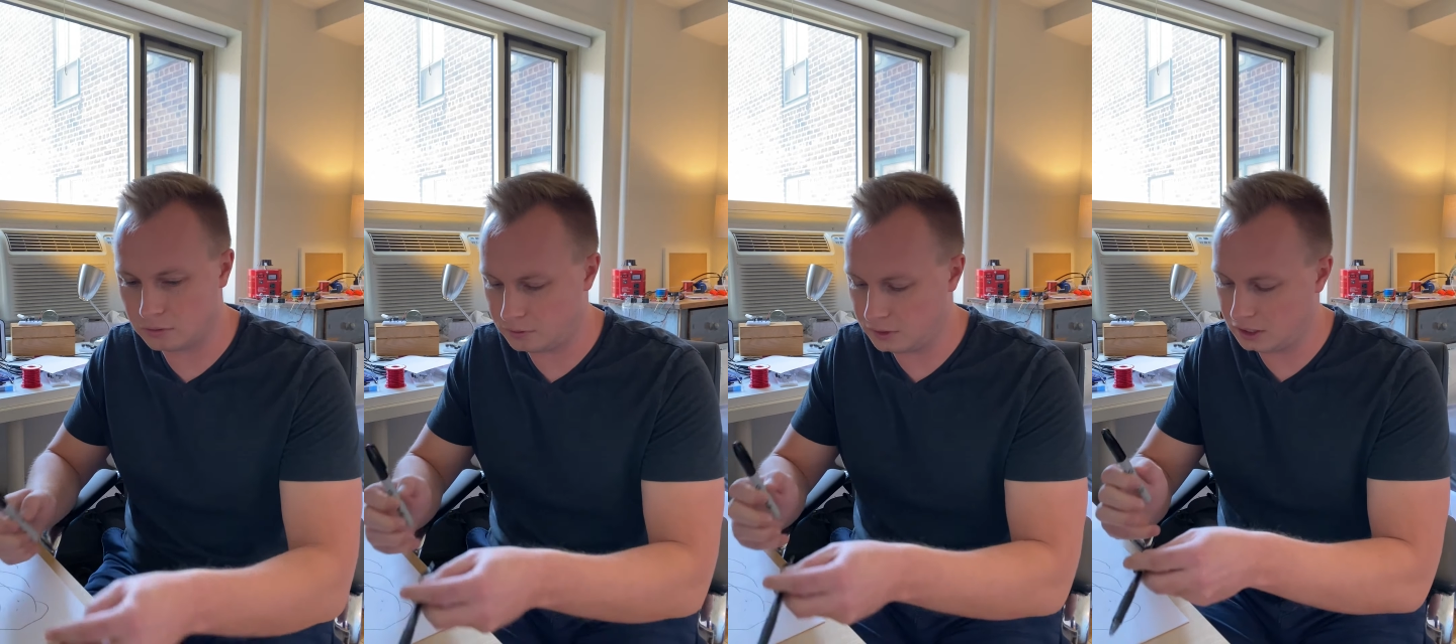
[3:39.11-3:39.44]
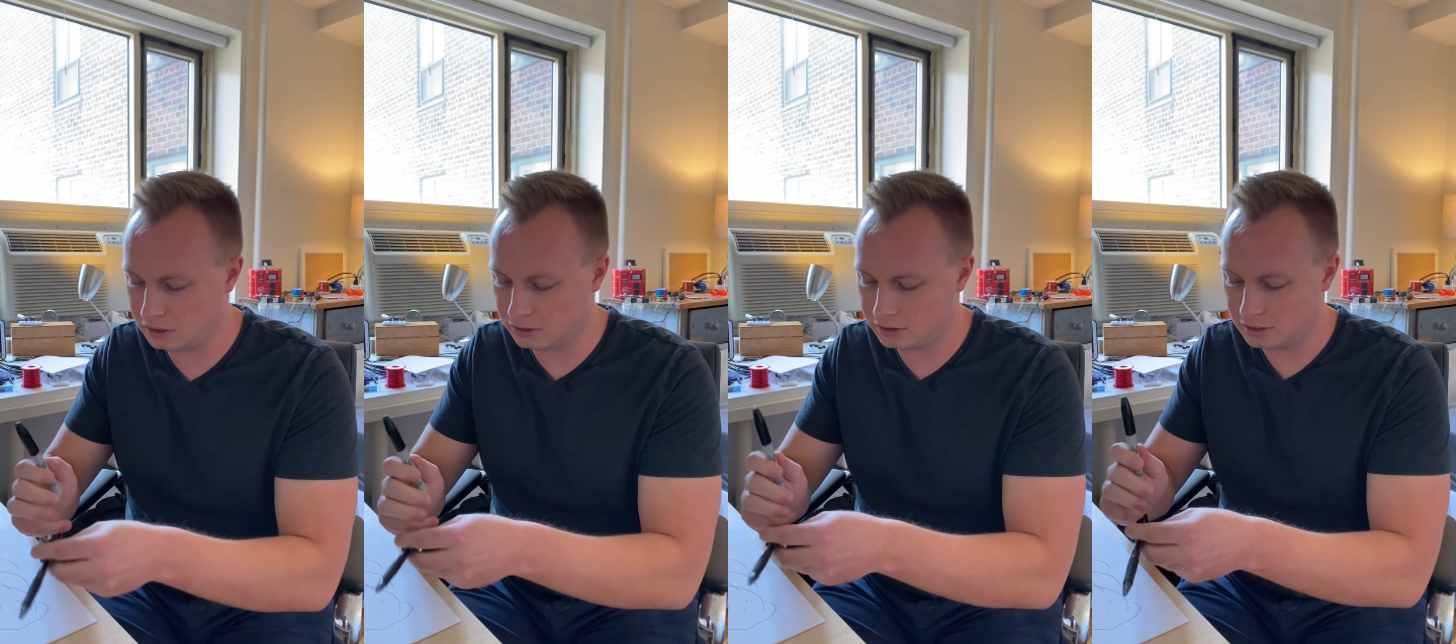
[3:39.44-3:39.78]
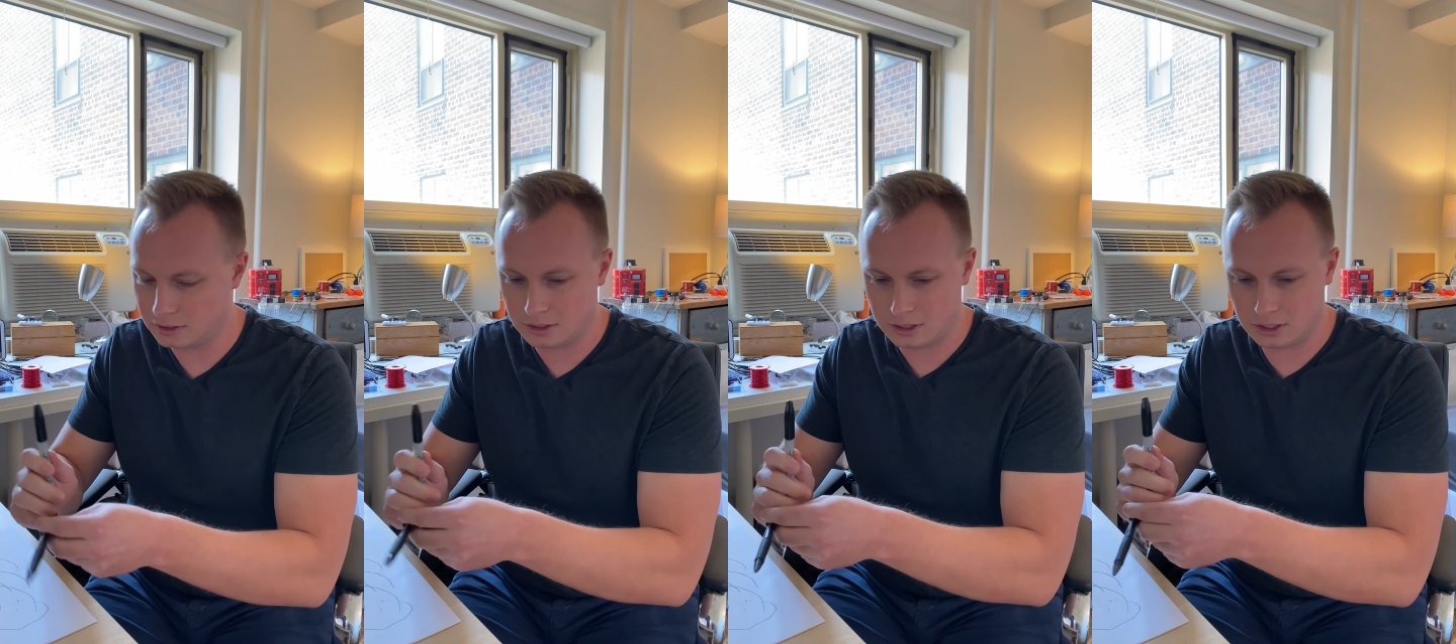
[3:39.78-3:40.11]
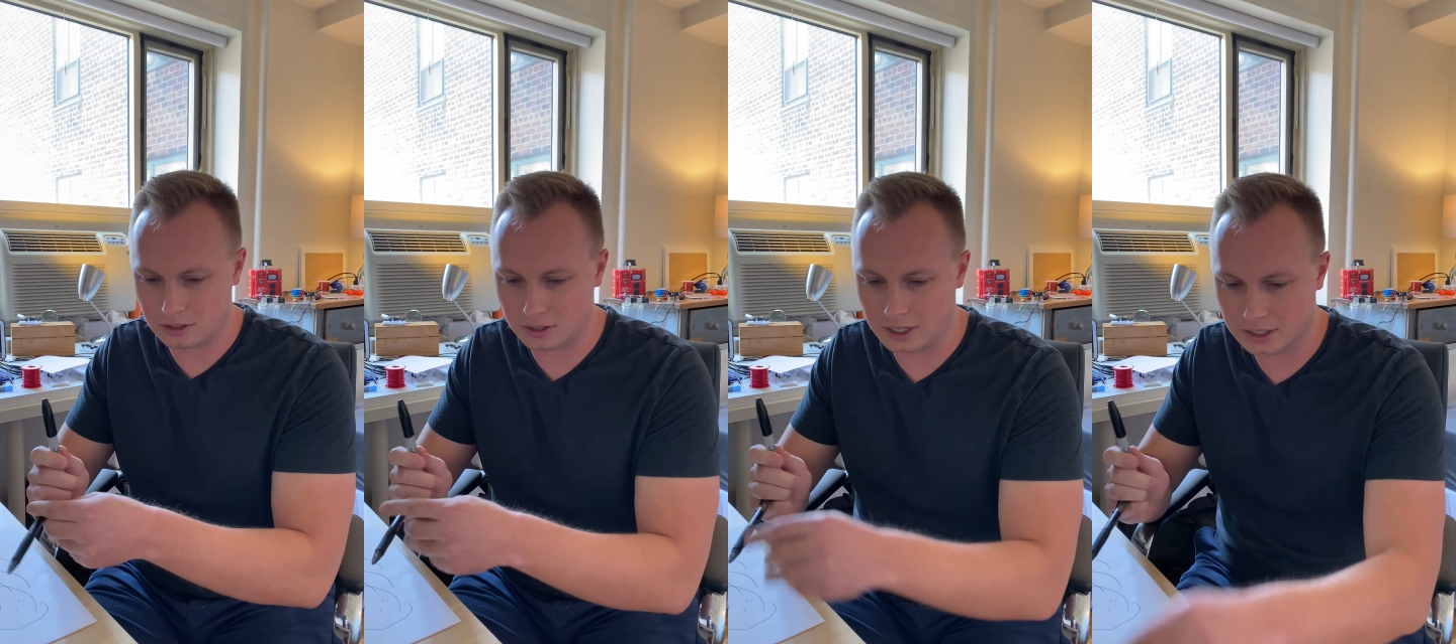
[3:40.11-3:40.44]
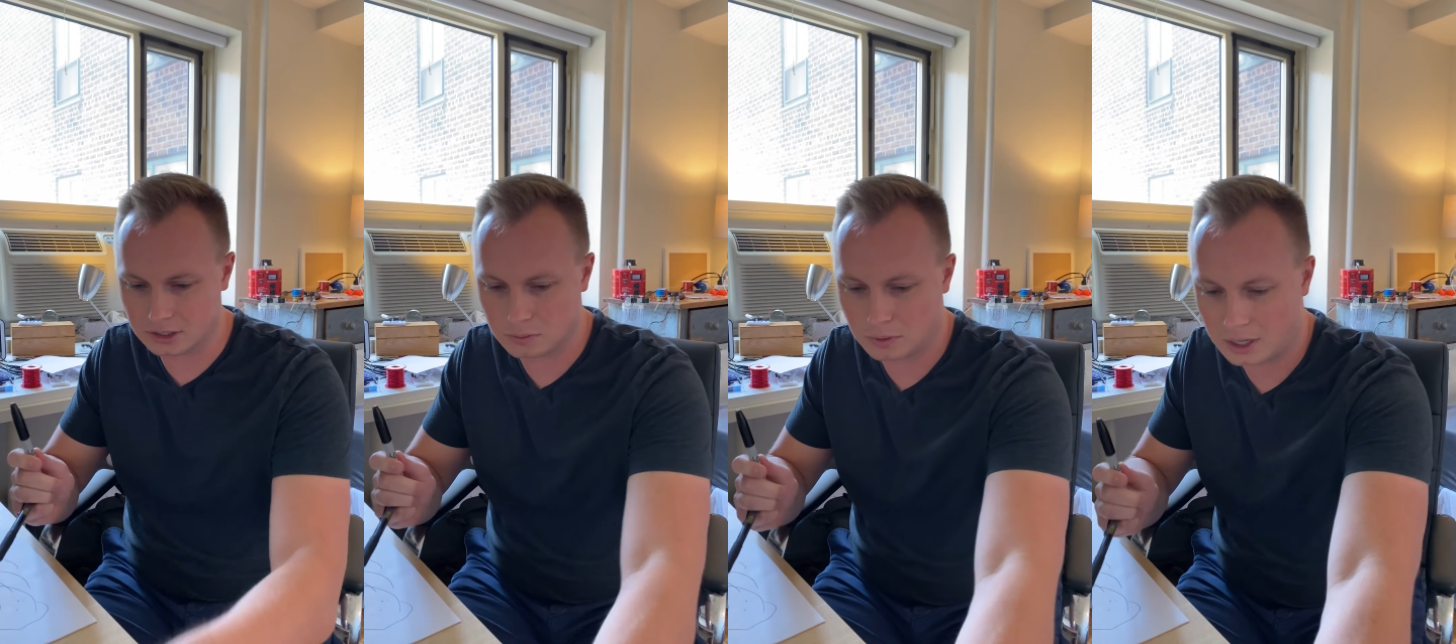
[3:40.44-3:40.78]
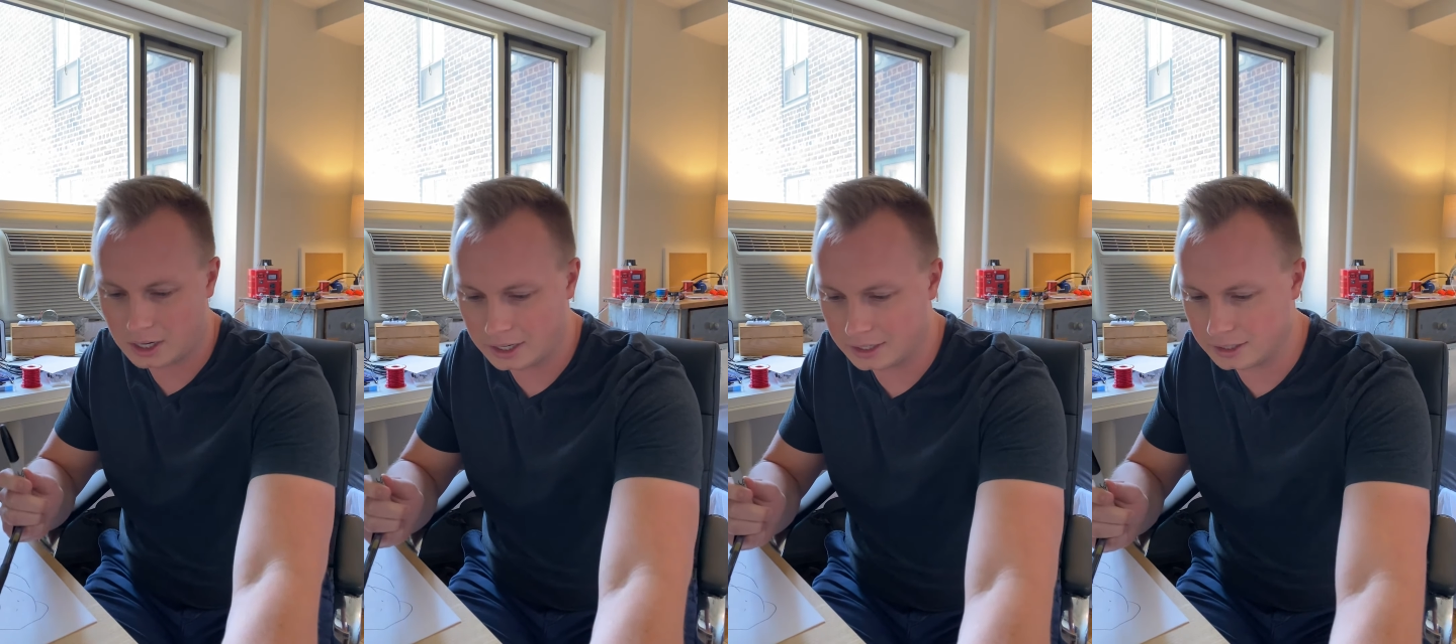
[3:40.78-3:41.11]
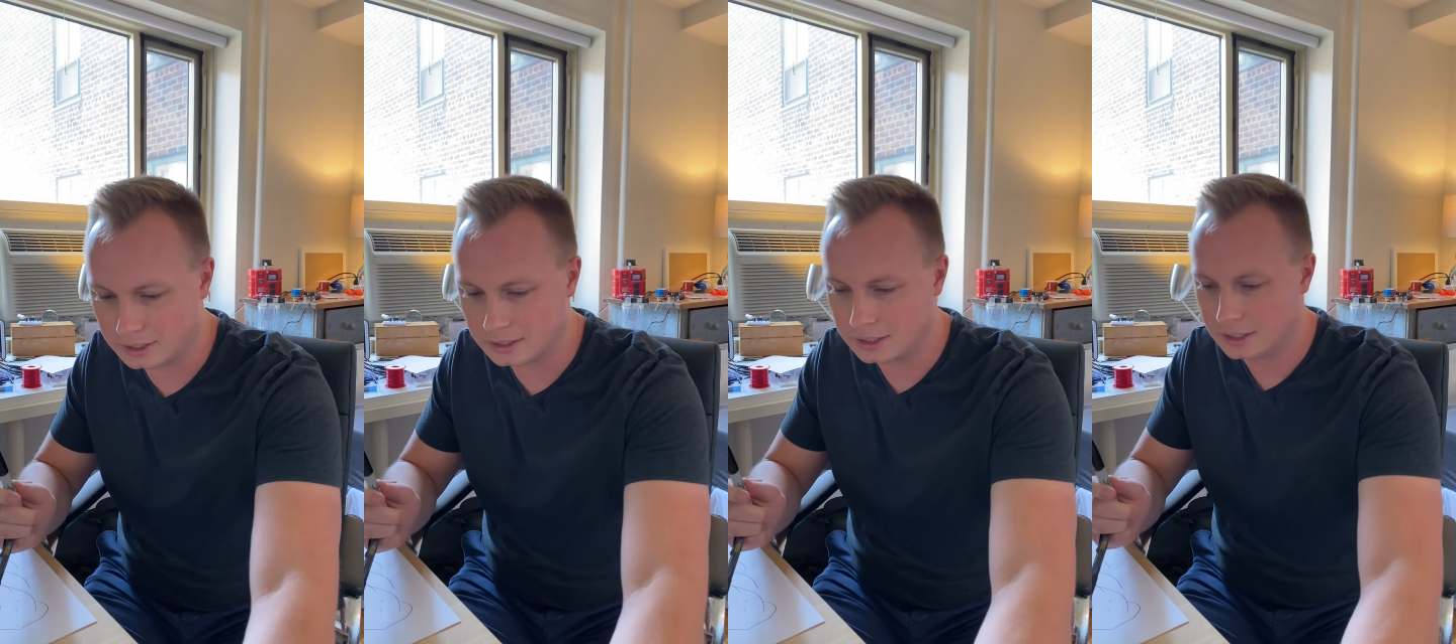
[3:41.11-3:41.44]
field, you know, X, Y, and